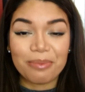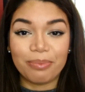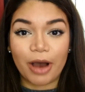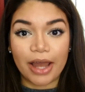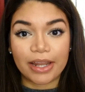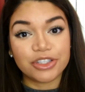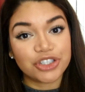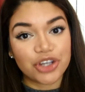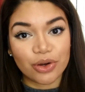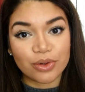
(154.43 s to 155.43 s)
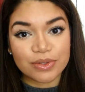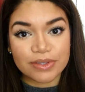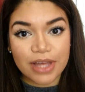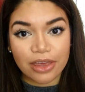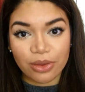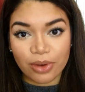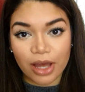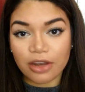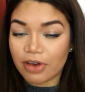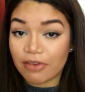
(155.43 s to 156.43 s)
but it shows that you
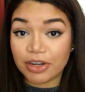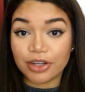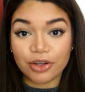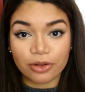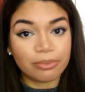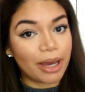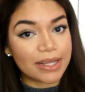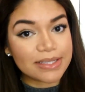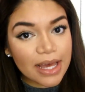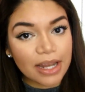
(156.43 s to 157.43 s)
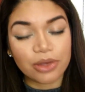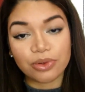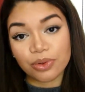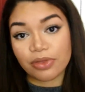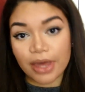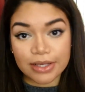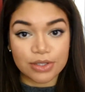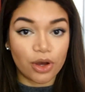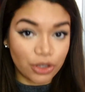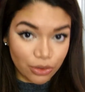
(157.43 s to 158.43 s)
kind of have an adult mindset and you do
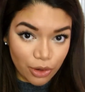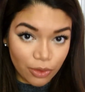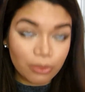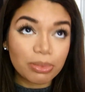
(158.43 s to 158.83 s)
things on your own.